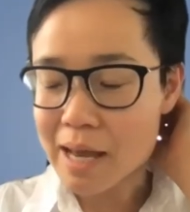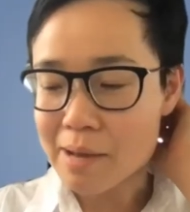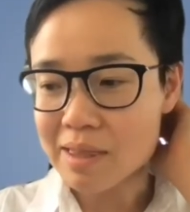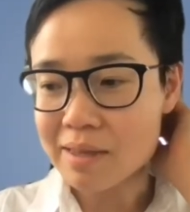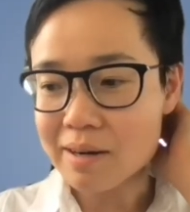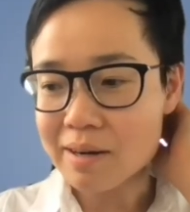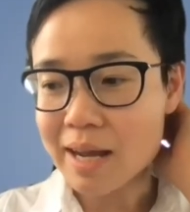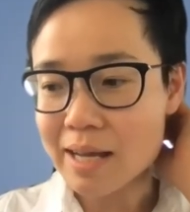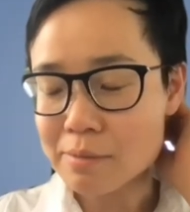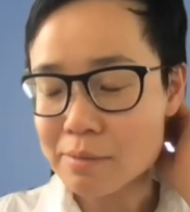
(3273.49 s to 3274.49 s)
I mean, there
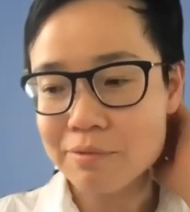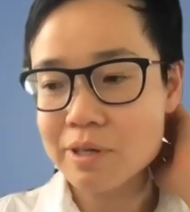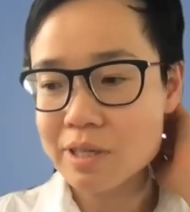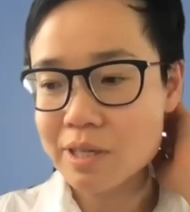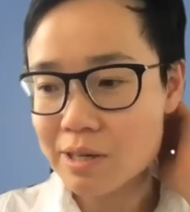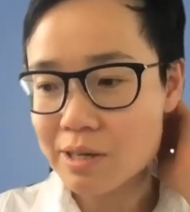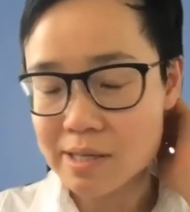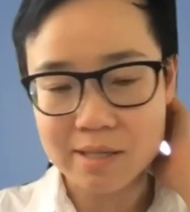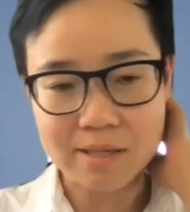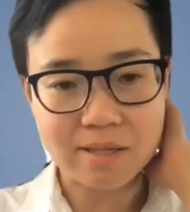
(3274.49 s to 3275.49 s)
has been for
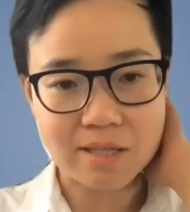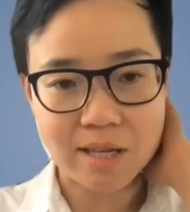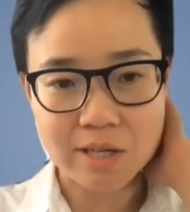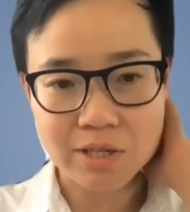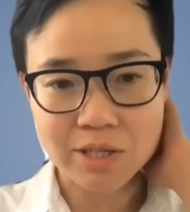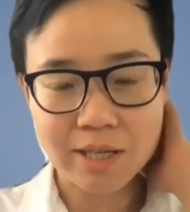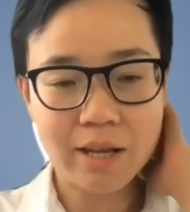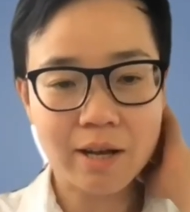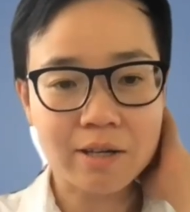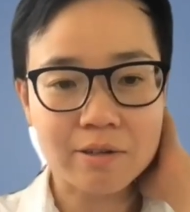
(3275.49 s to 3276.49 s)
years this discussion
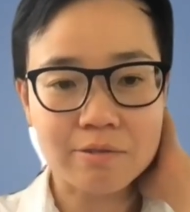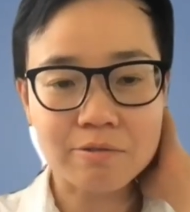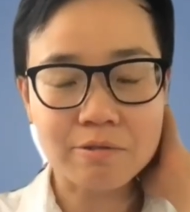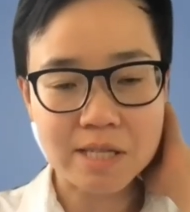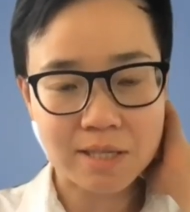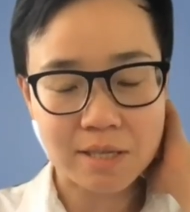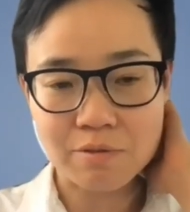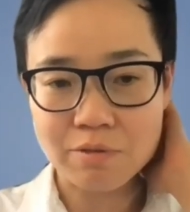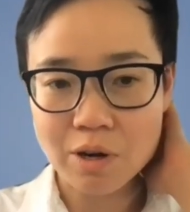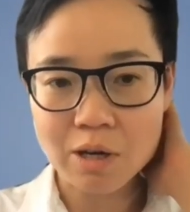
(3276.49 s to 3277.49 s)
of risks
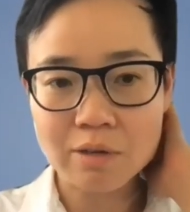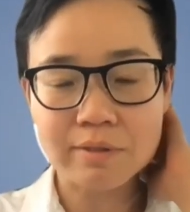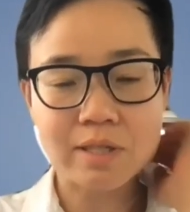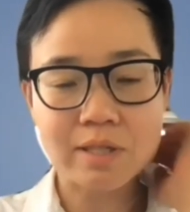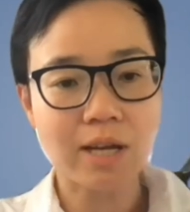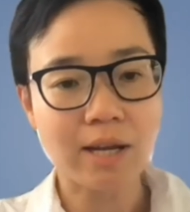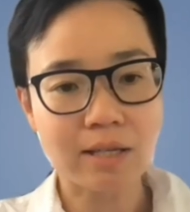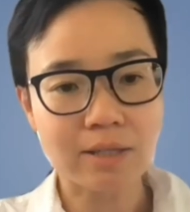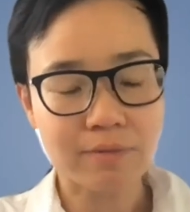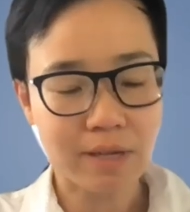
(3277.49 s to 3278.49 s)
involved in yes. Chinese
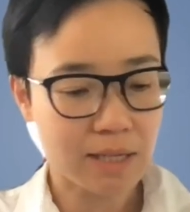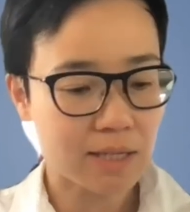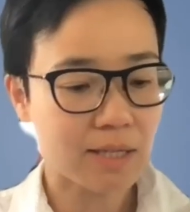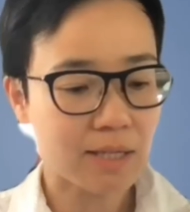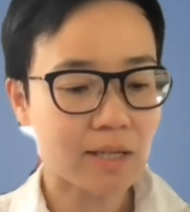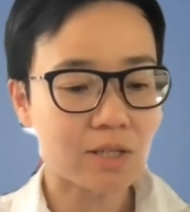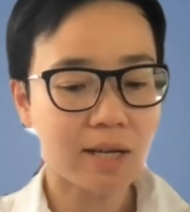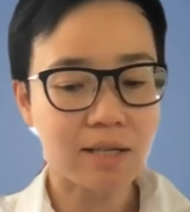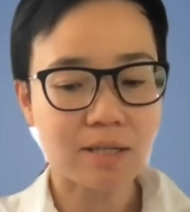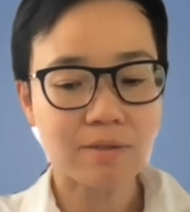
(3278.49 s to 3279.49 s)
financing and
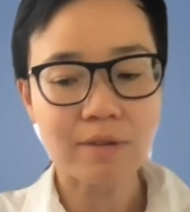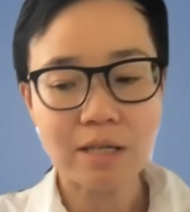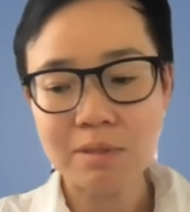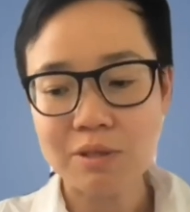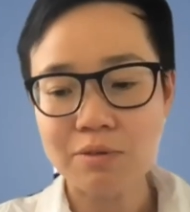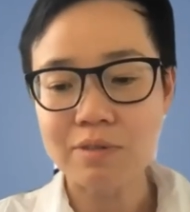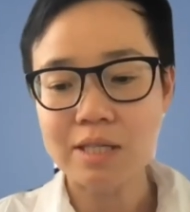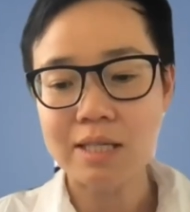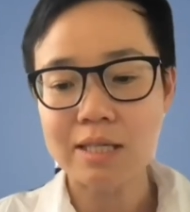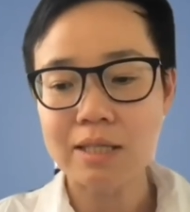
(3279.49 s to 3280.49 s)
Chinese investments
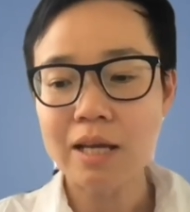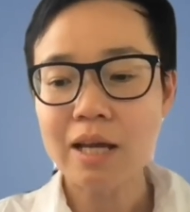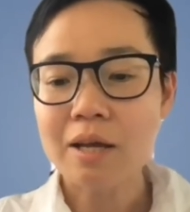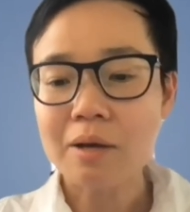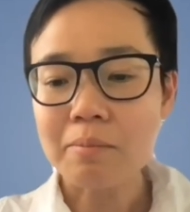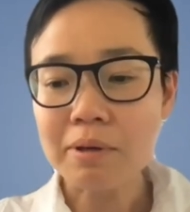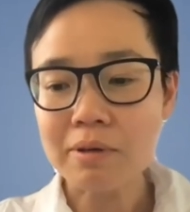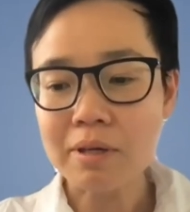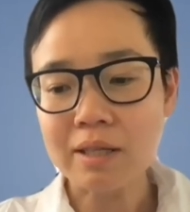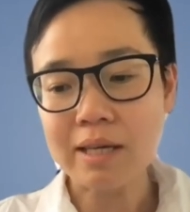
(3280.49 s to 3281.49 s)
overseas. Yeah. But
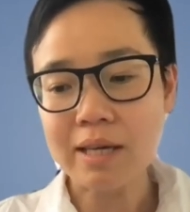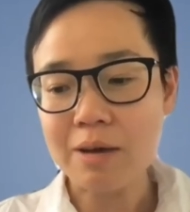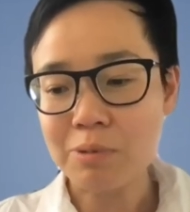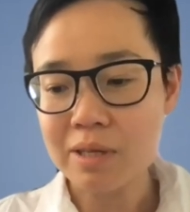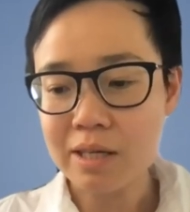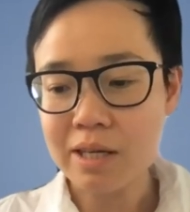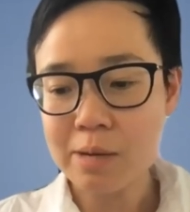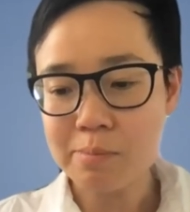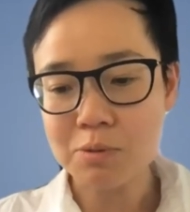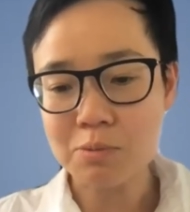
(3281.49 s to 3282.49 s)
really, when it
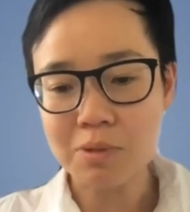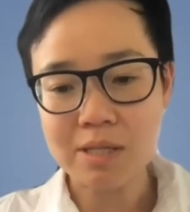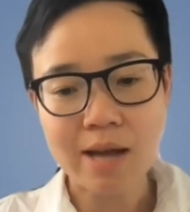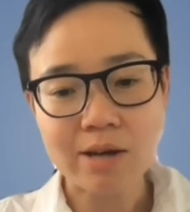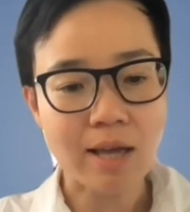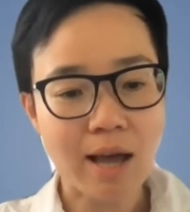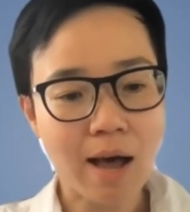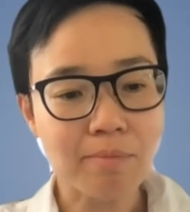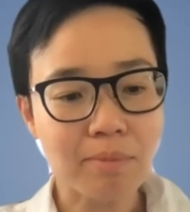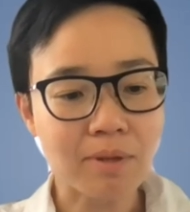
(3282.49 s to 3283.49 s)
comes to what's actually
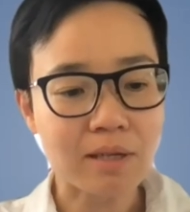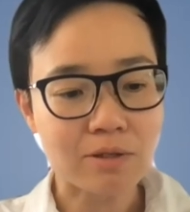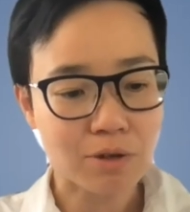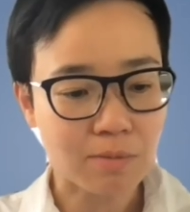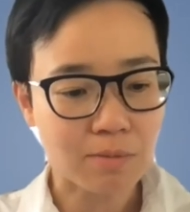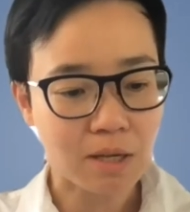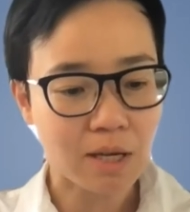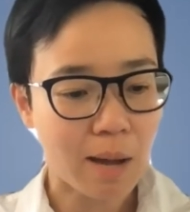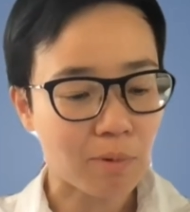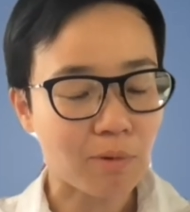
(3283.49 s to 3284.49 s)
happening in terms of
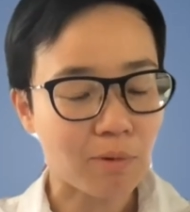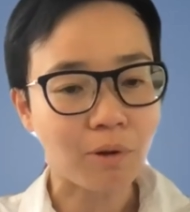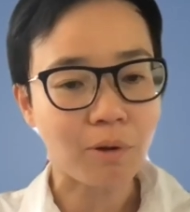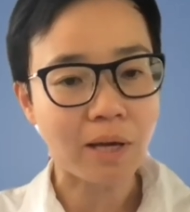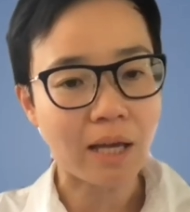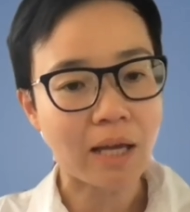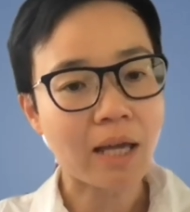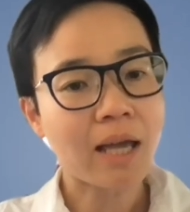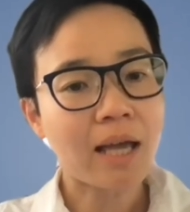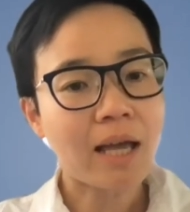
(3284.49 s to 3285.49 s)
capital flowing
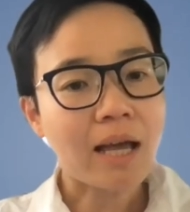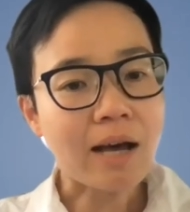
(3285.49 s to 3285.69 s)
yeah.